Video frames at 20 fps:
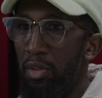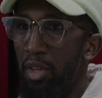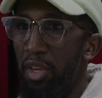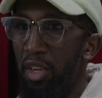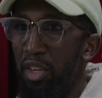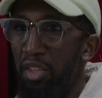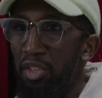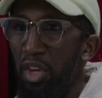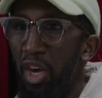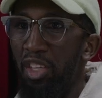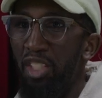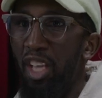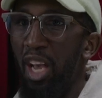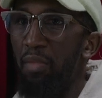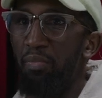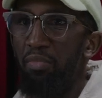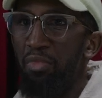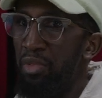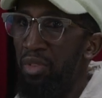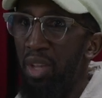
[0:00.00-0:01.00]
Dude, the turkey's
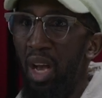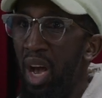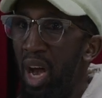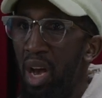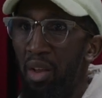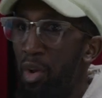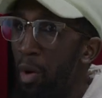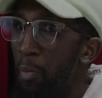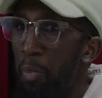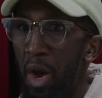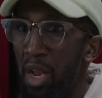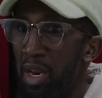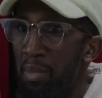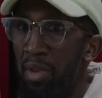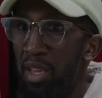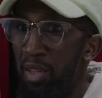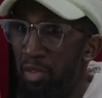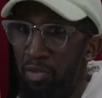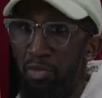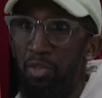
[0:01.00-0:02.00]
like, nah, don't pardon
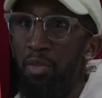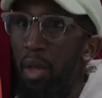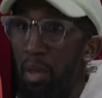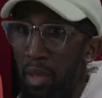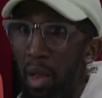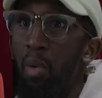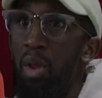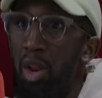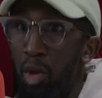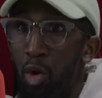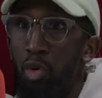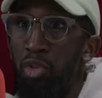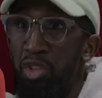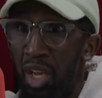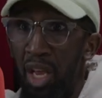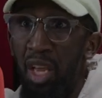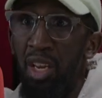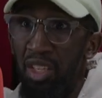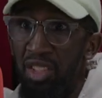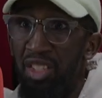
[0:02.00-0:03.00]
me. I want to go to
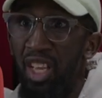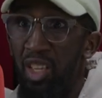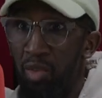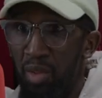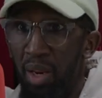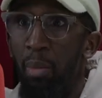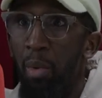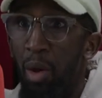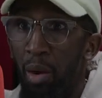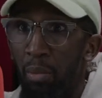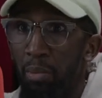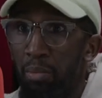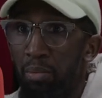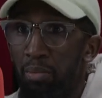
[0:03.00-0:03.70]
hit the stairs with him lot.